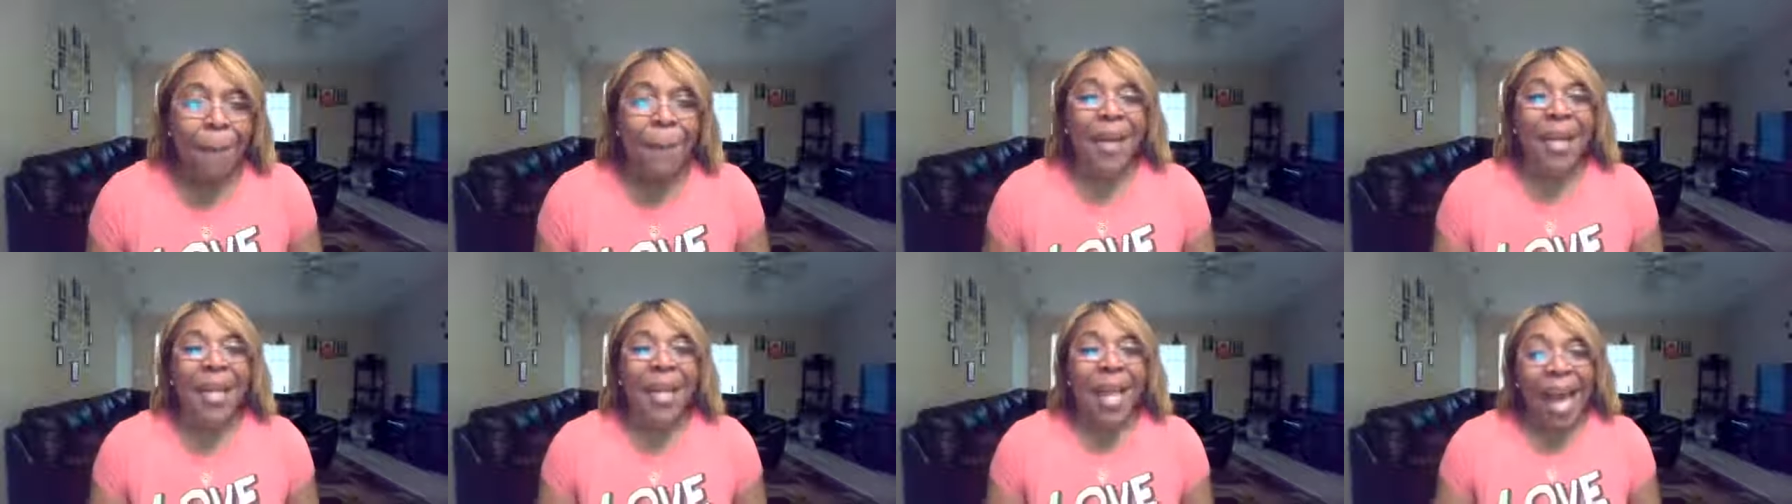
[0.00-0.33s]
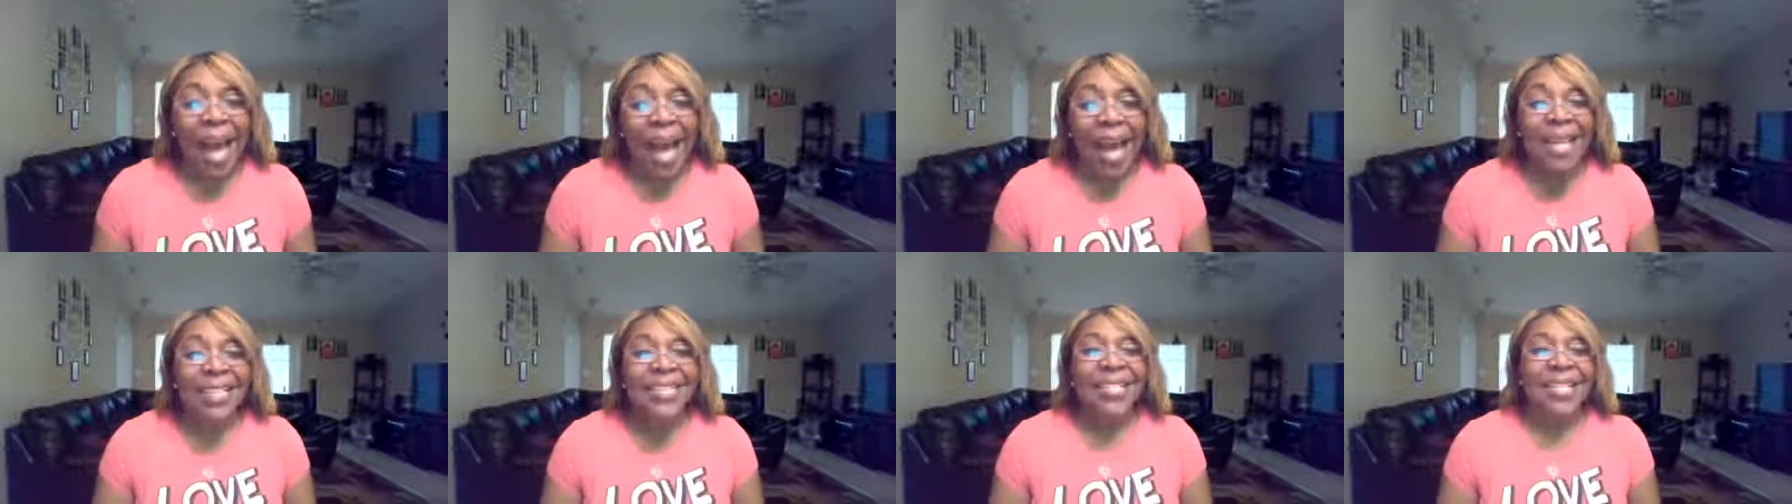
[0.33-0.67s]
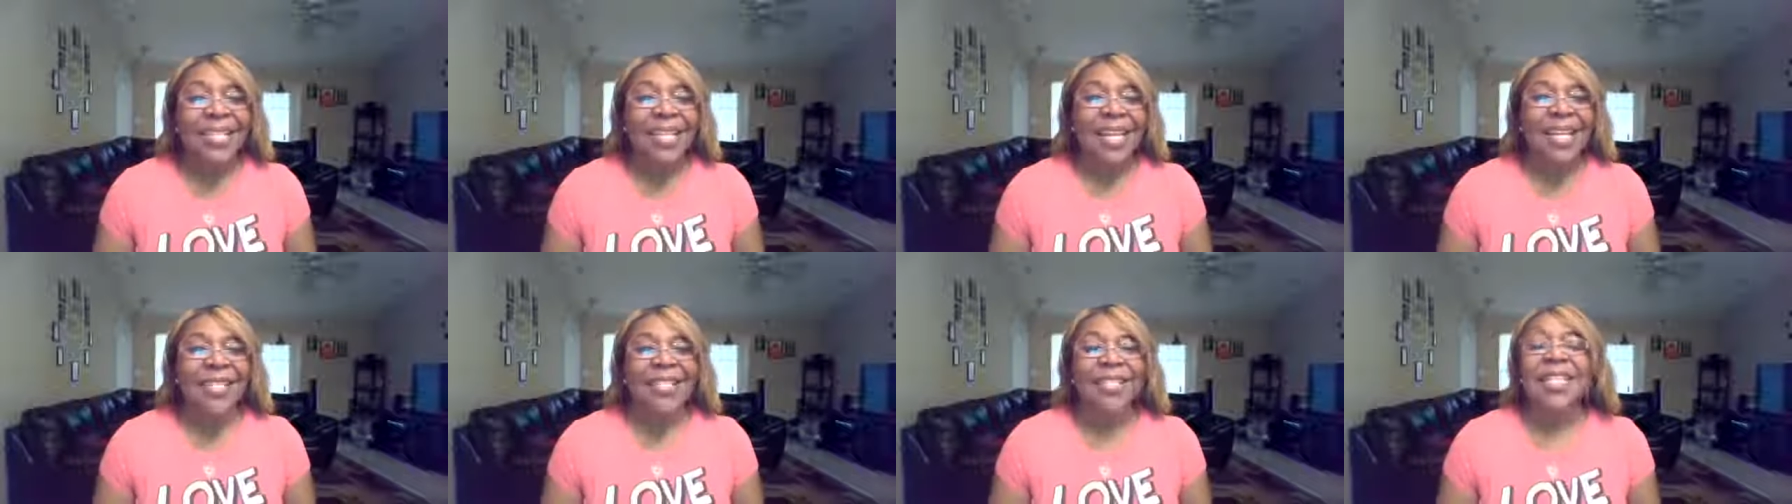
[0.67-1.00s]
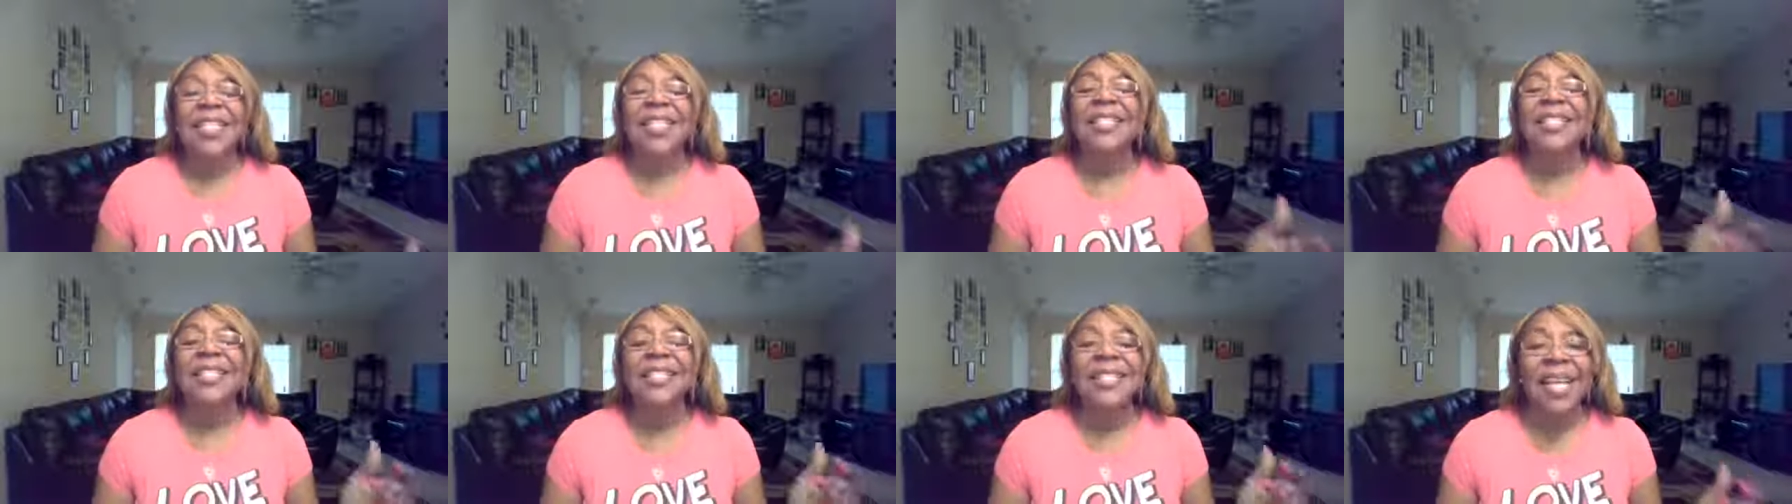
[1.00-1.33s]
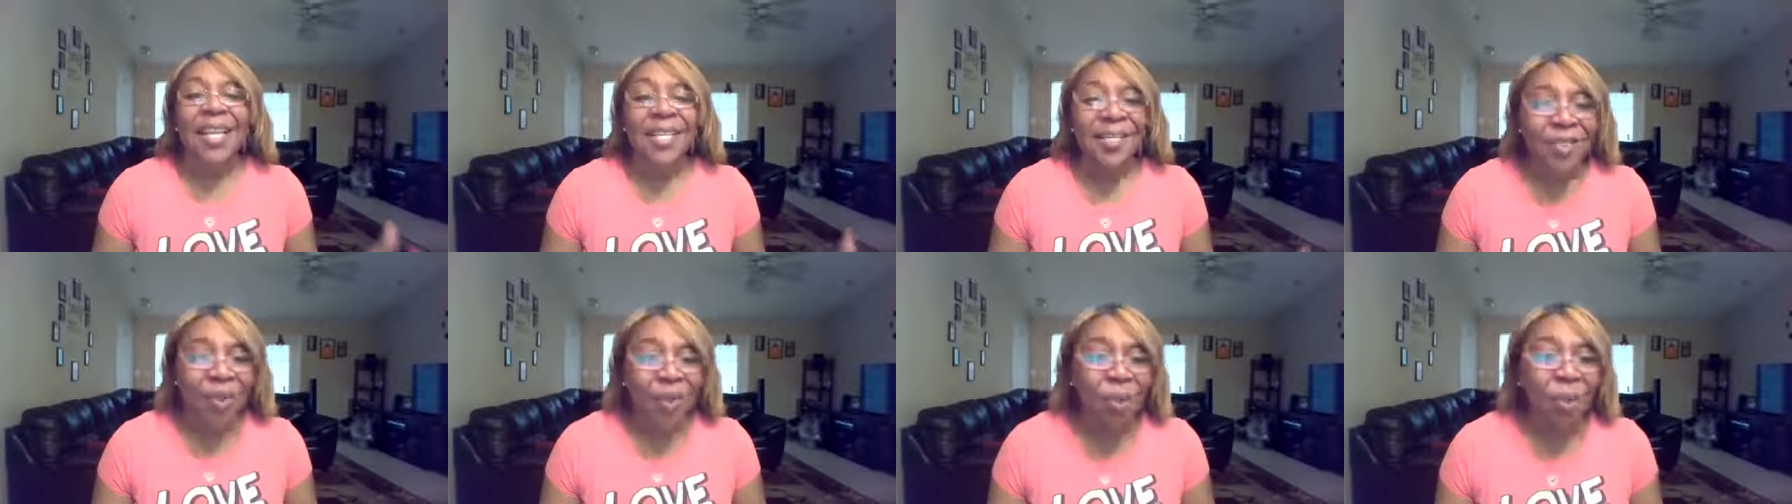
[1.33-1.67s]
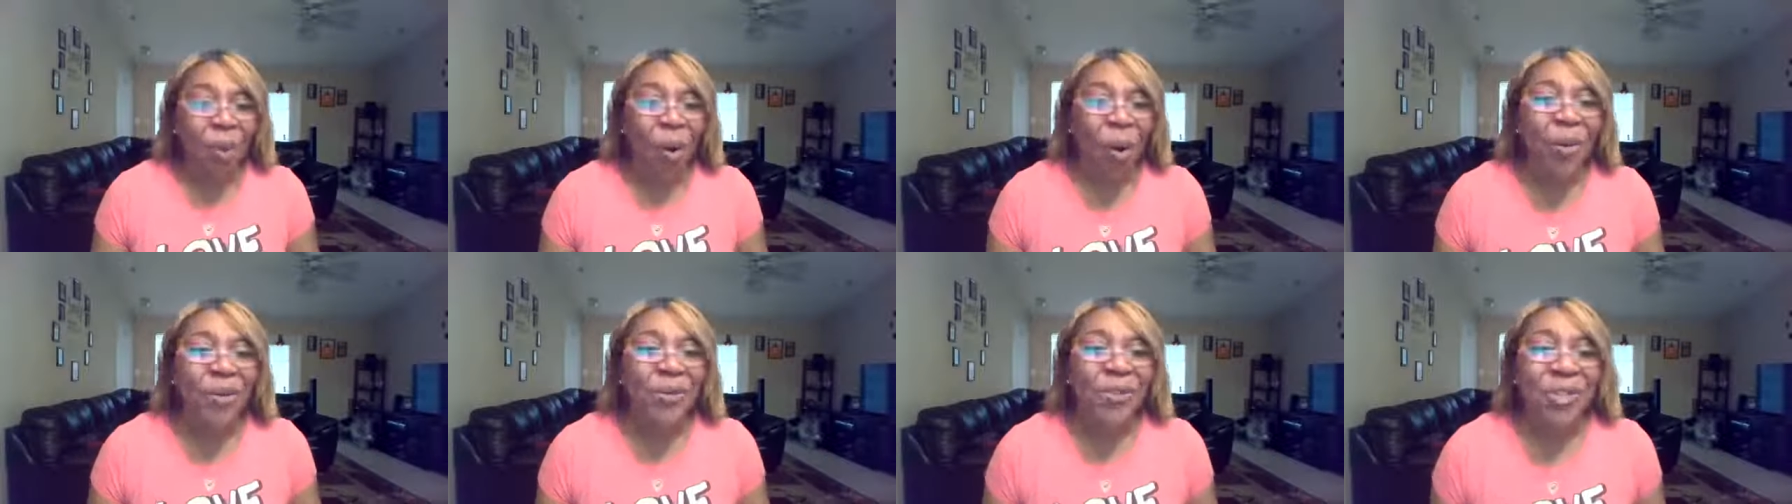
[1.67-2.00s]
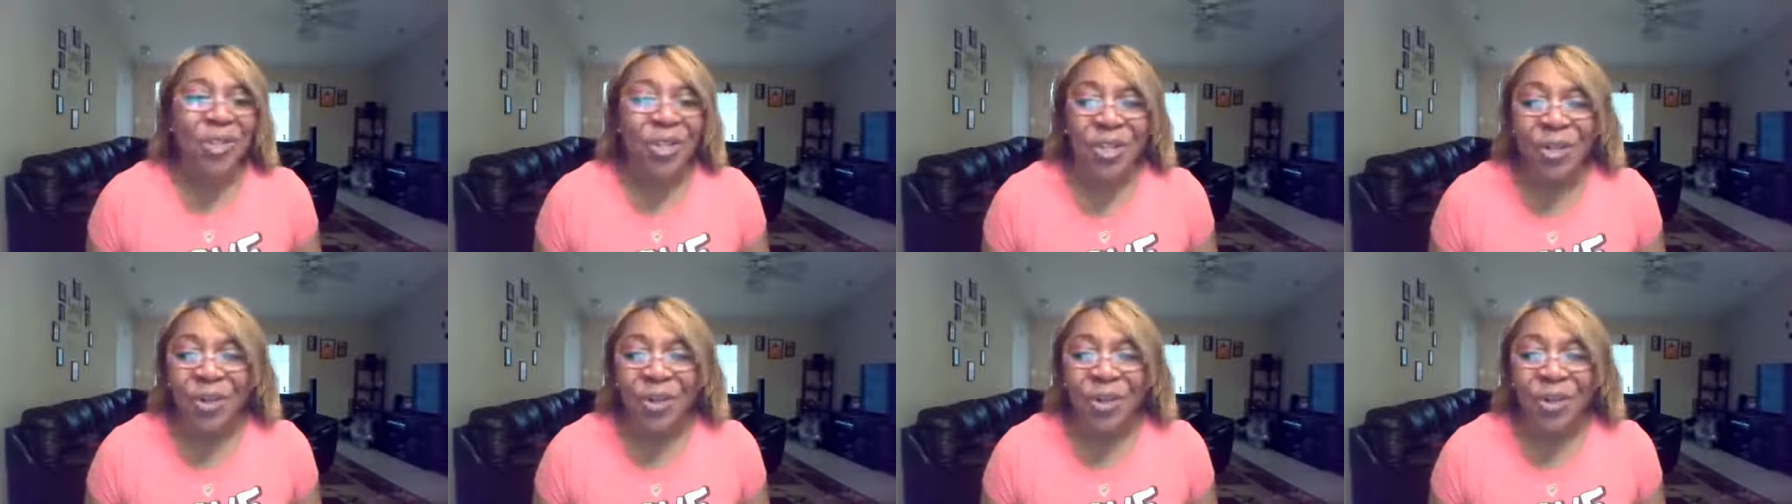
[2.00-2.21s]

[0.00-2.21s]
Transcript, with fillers: But God says, He sends a word to